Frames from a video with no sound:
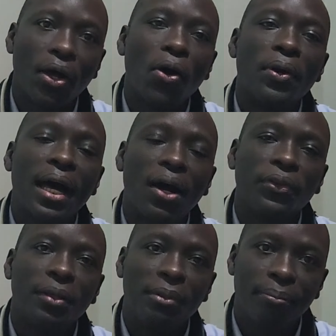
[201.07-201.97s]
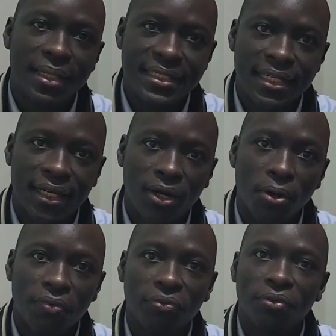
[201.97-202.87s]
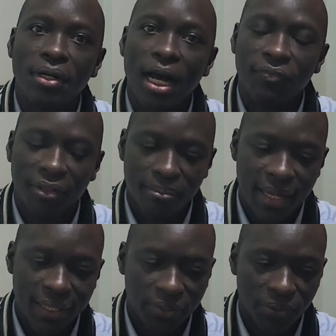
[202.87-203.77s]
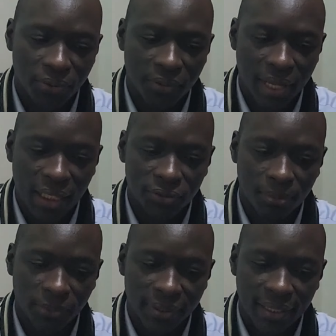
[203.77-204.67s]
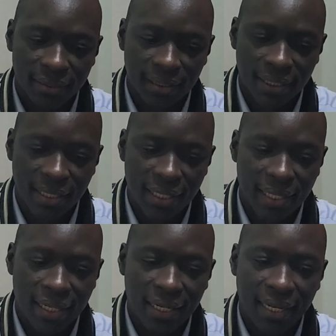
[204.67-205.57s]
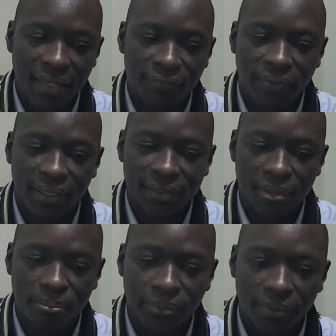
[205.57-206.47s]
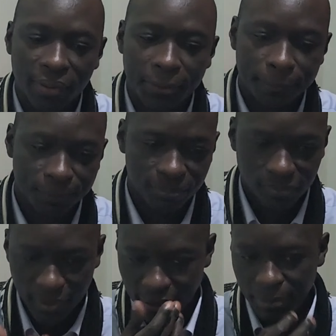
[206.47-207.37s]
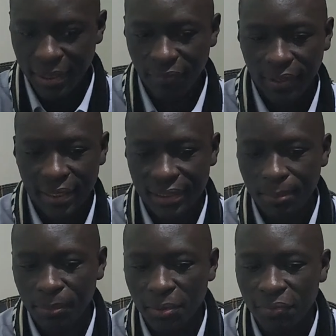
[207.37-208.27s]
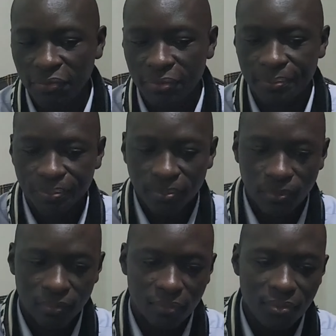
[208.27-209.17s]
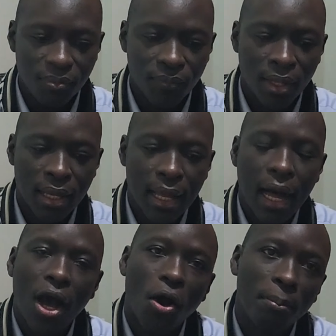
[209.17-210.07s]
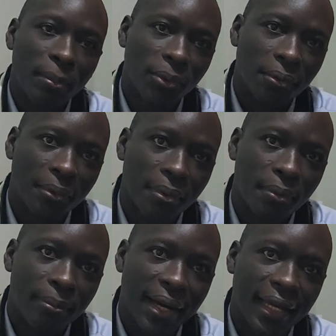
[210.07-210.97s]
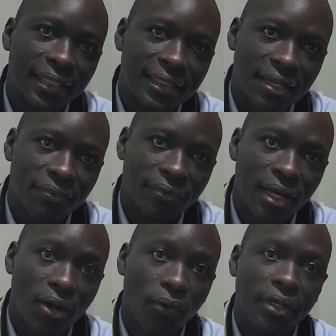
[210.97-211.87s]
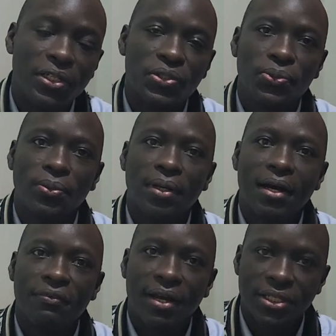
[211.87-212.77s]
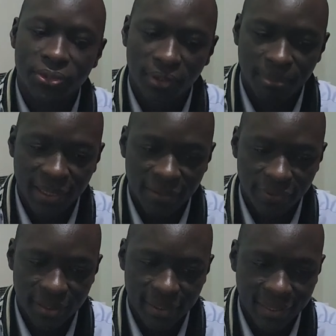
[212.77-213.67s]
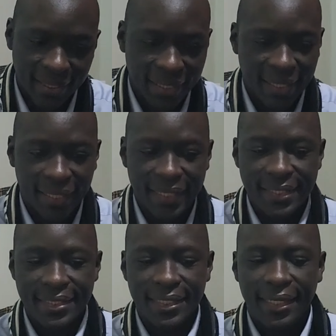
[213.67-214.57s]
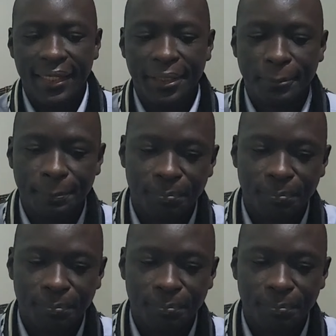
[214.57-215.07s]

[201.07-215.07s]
or how they'll be better off after buying your actual products. Like, for example, let me give an example of how people buy stuff according to a functional benefit. Let's say